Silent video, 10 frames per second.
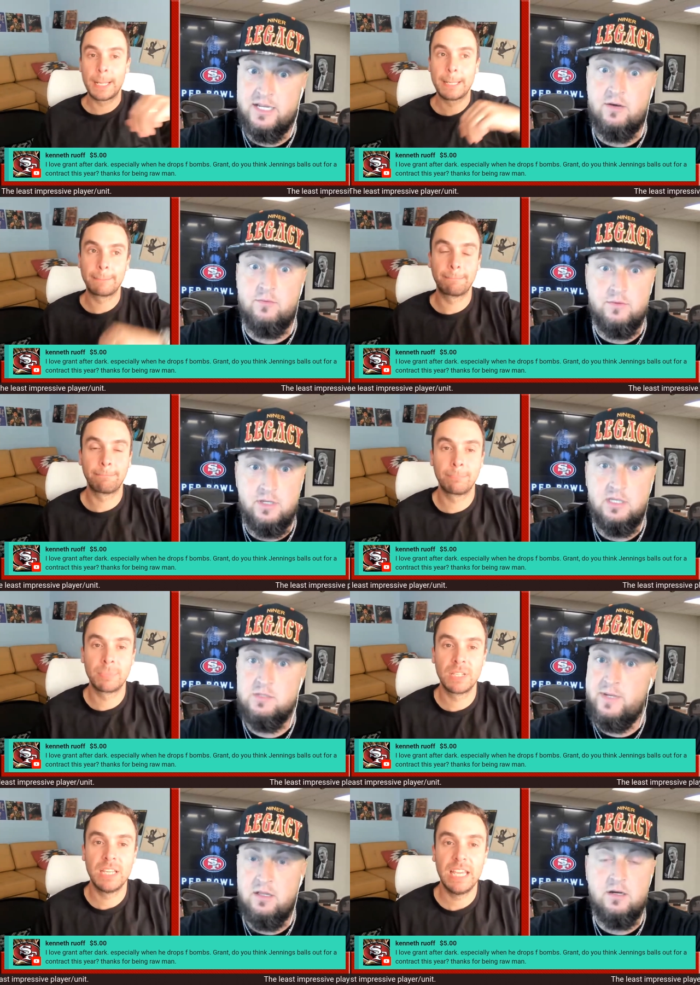Speaker 1: locked down.
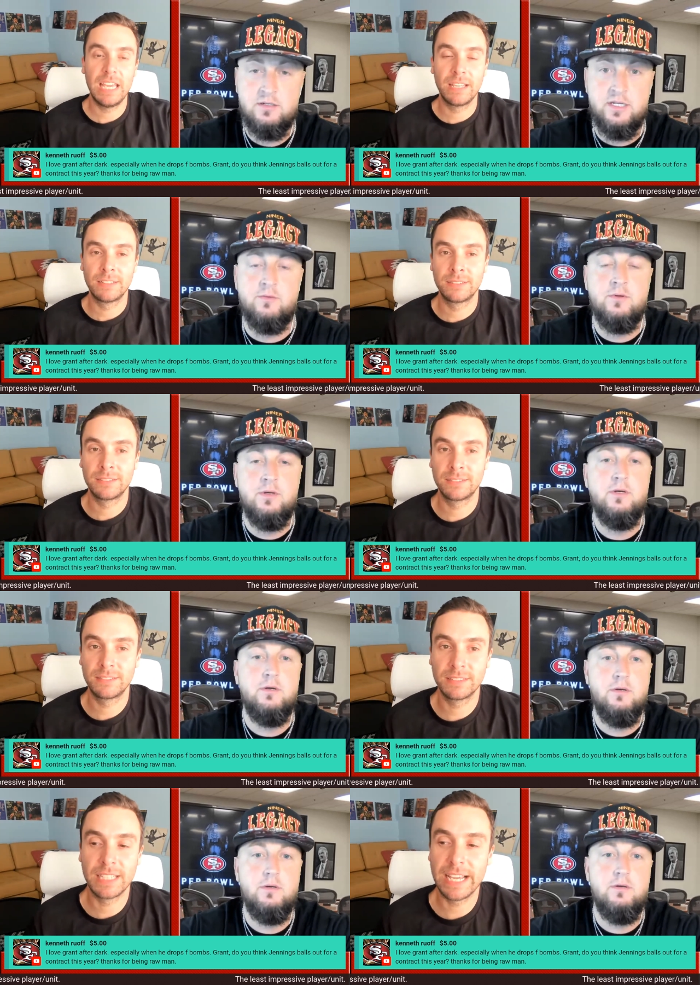He's been locked
Speaker 2: down.
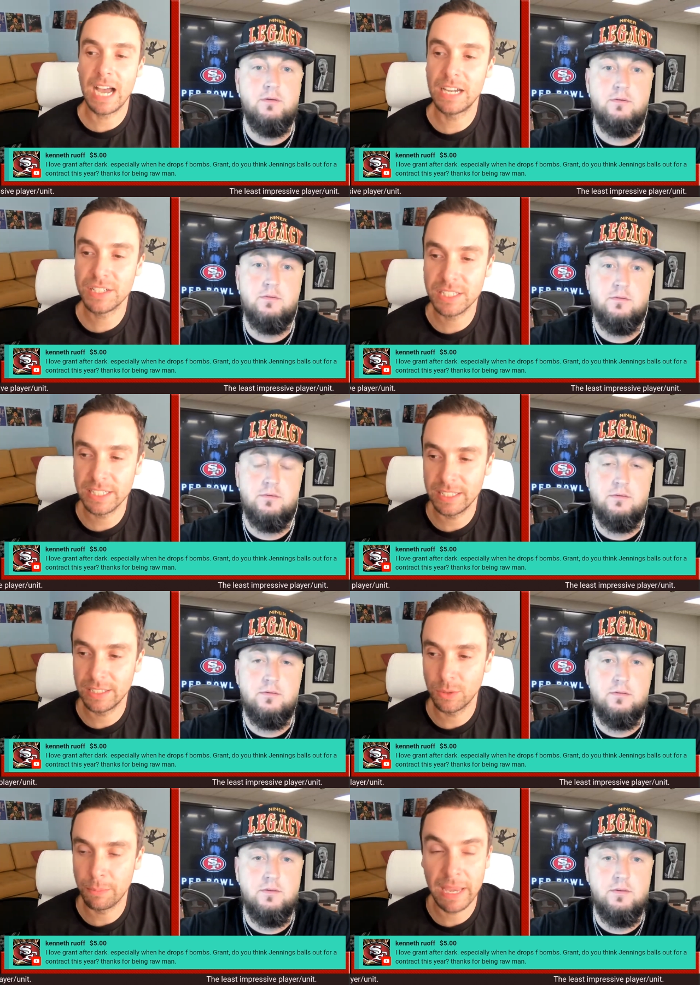Like
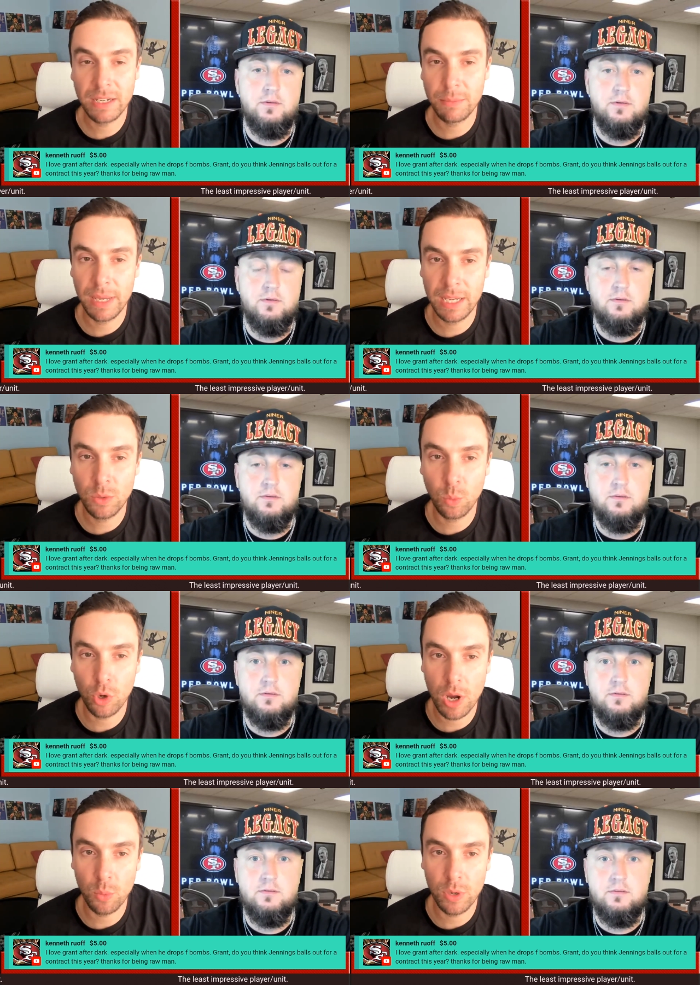honestly, man to man,
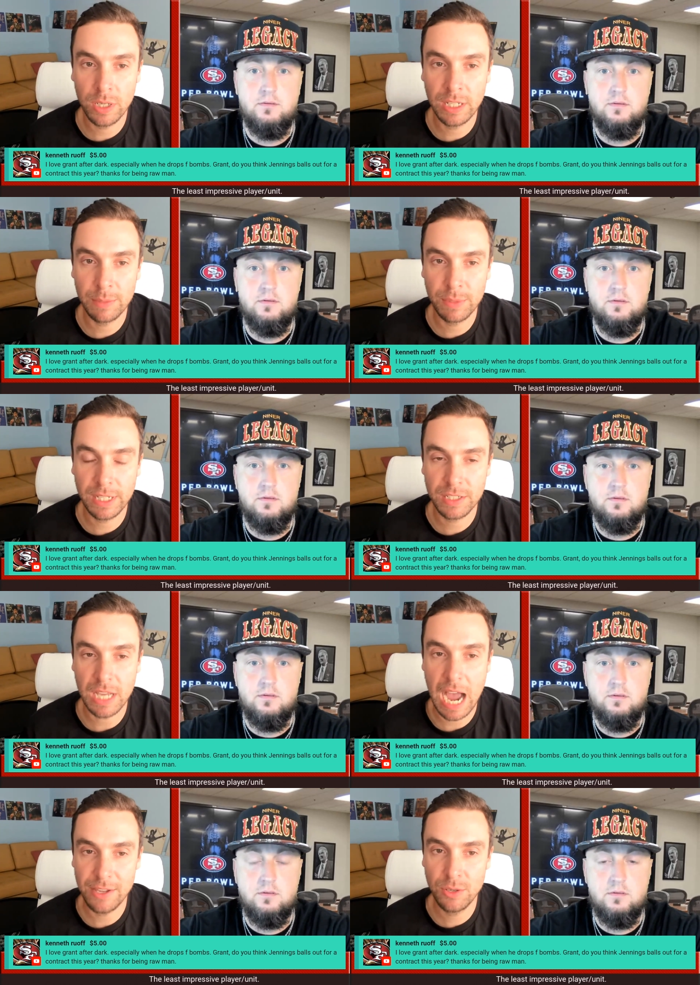one on one, him
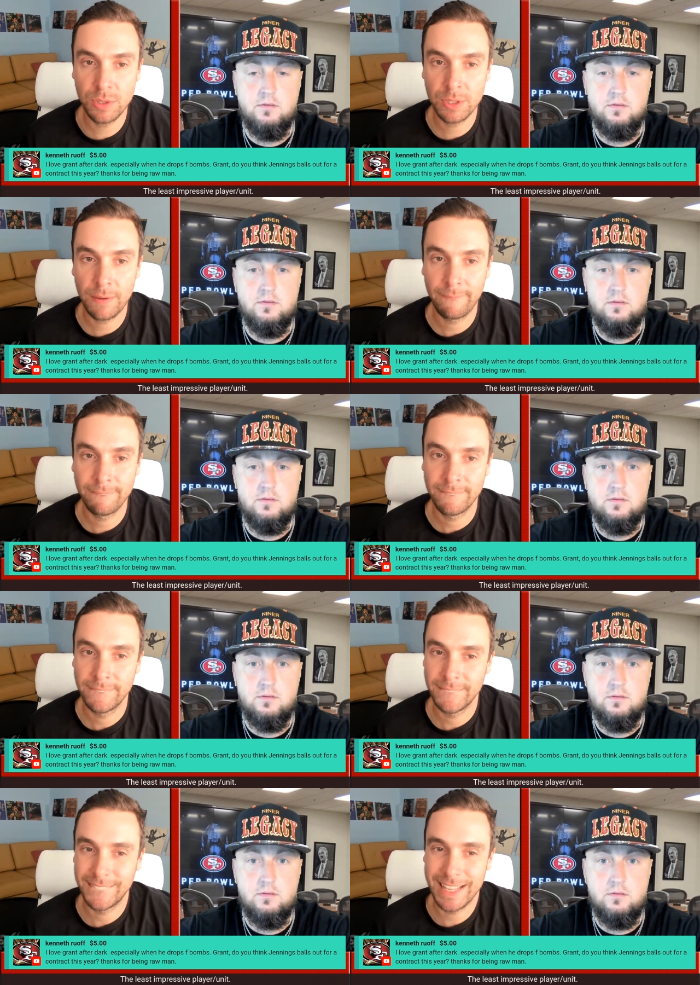against Aiyuk,
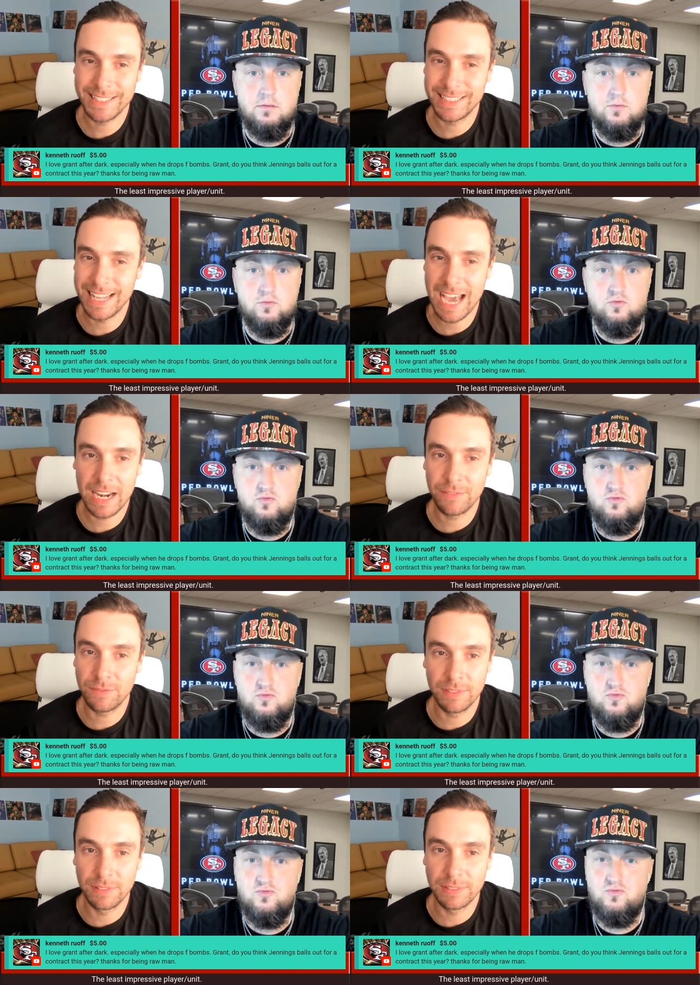that's not
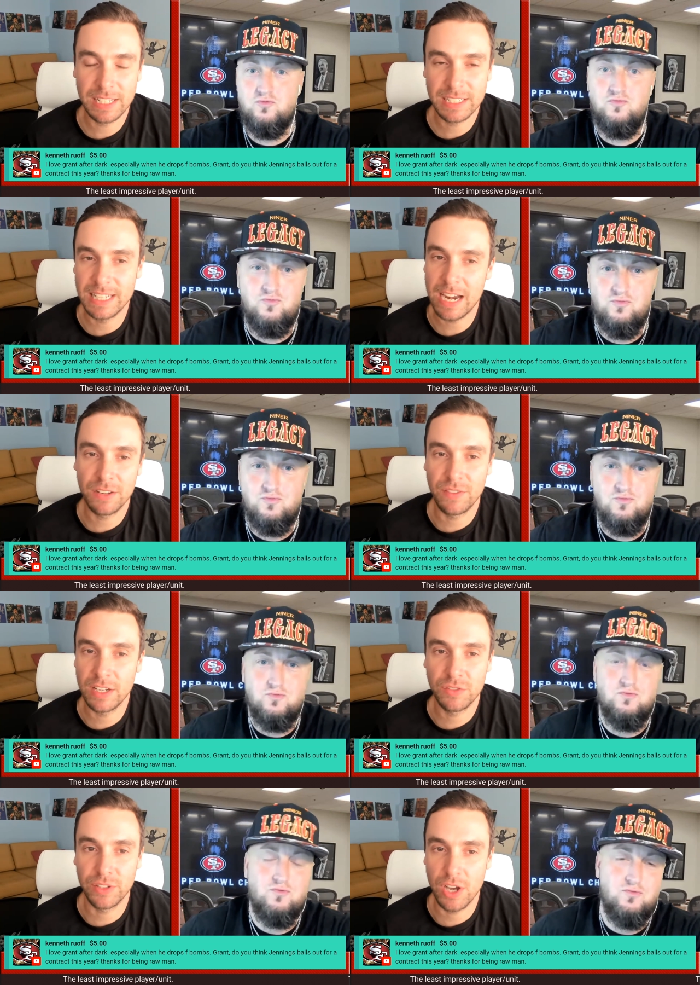a that's not an
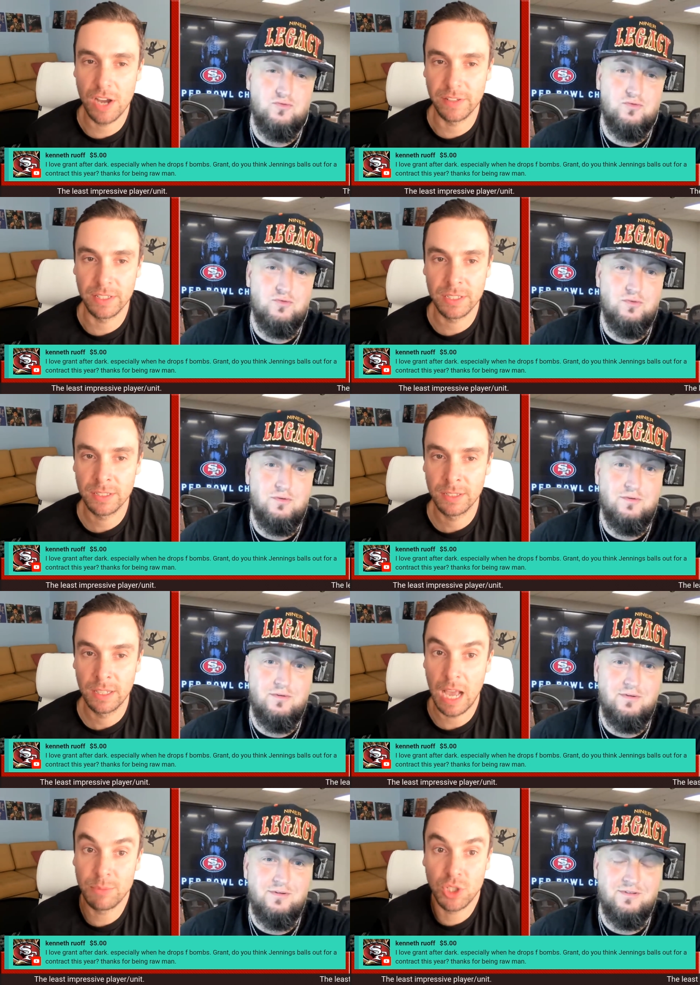advantage for the offense.
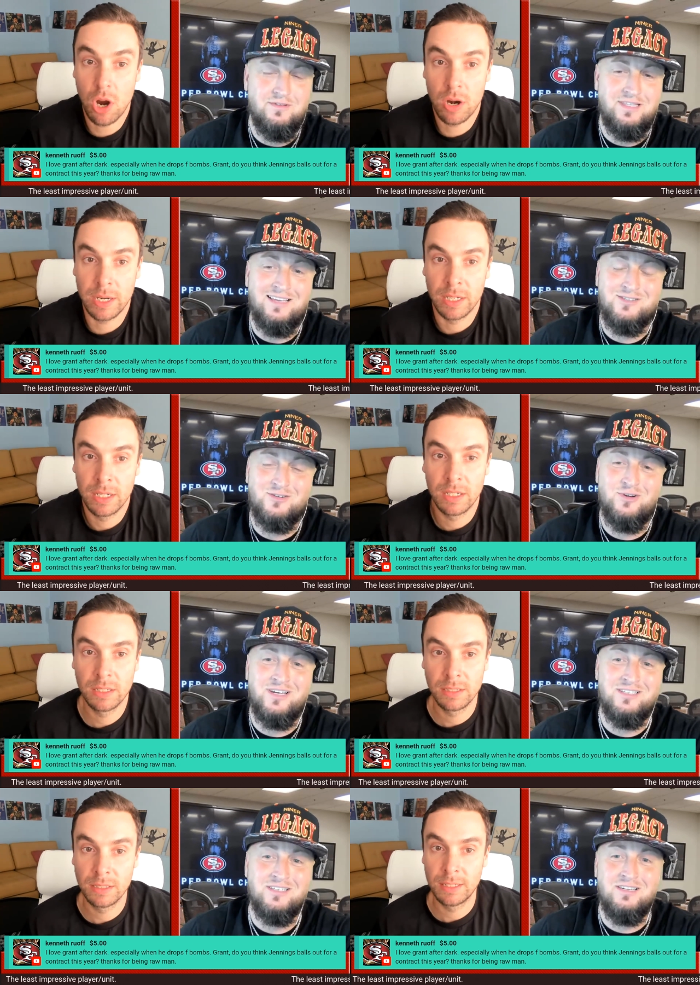I'm sorry.
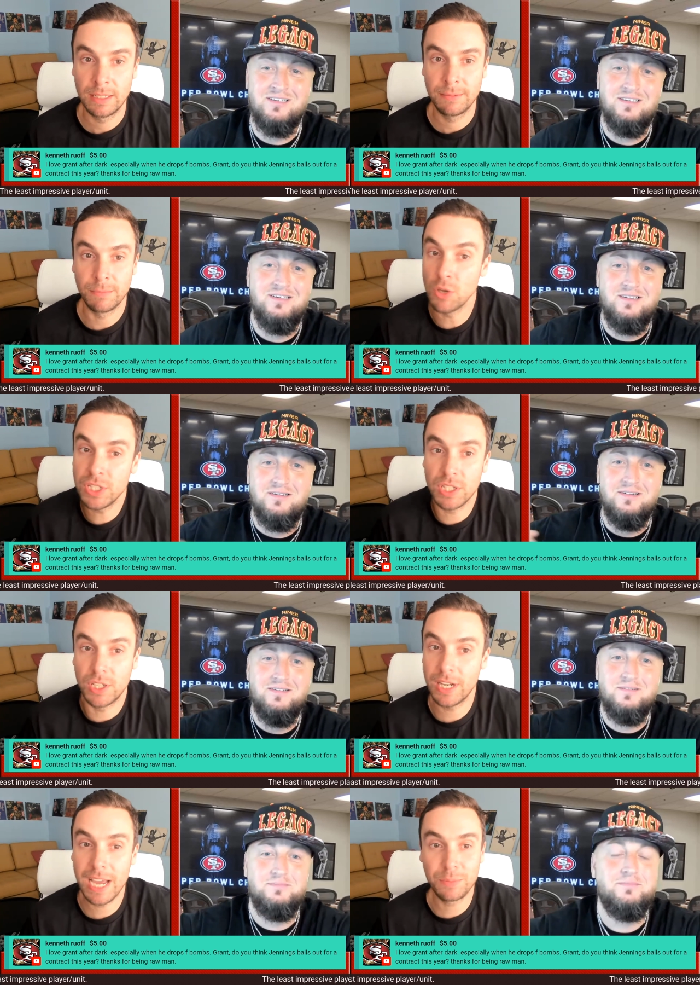Crazy. Moseley's a
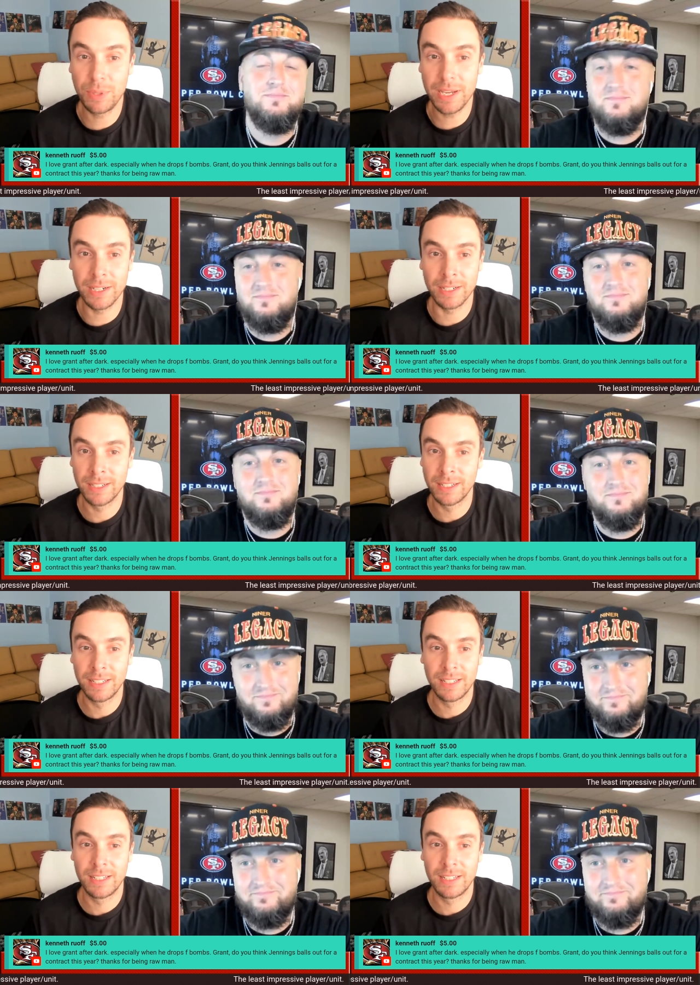good ass player.